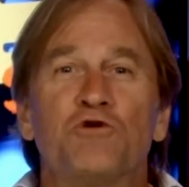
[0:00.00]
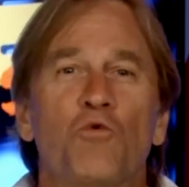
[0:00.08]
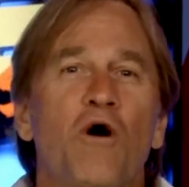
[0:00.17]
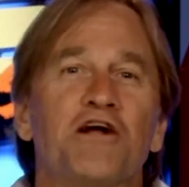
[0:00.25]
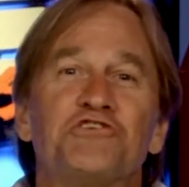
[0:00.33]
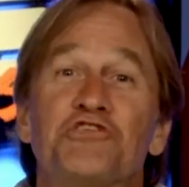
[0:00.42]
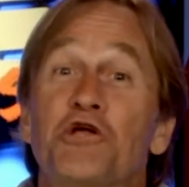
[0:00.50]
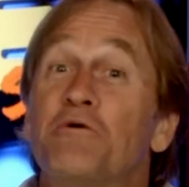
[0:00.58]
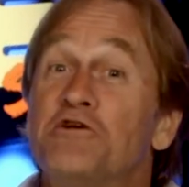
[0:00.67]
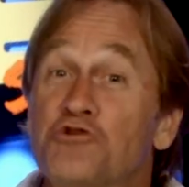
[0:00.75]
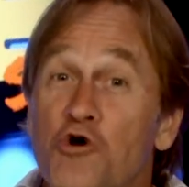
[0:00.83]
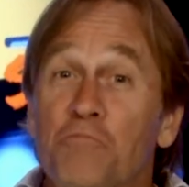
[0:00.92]
to watch
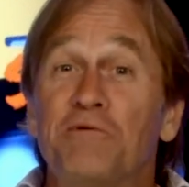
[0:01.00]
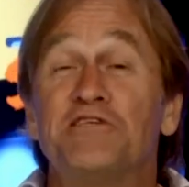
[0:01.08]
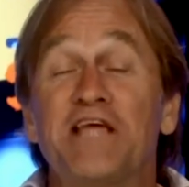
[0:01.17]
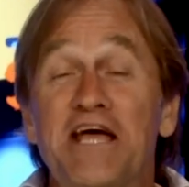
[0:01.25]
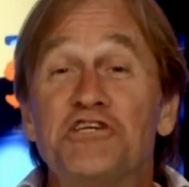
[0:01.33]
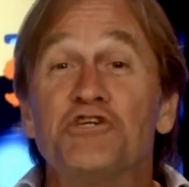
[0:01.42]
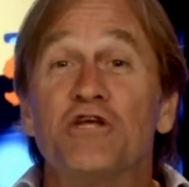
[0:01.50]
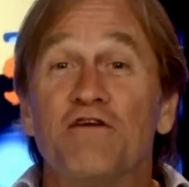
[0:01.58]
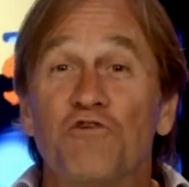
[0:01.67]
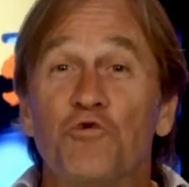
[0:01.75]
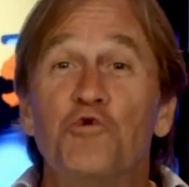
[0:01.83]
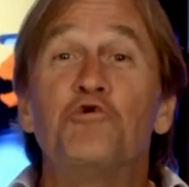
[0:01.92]
their interpretation
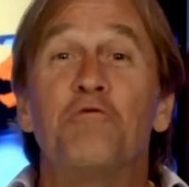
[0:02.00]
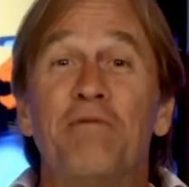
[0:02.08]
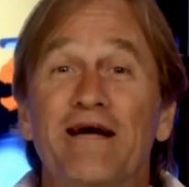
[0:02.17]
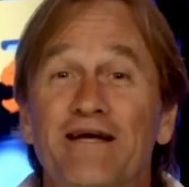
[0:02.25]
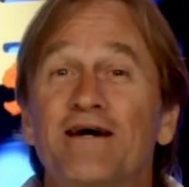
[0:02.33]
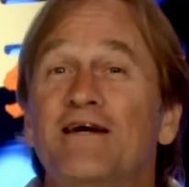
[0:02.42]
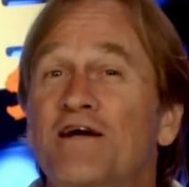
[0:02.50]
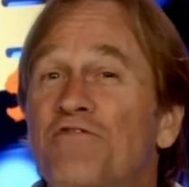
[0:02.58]
of a rutabaga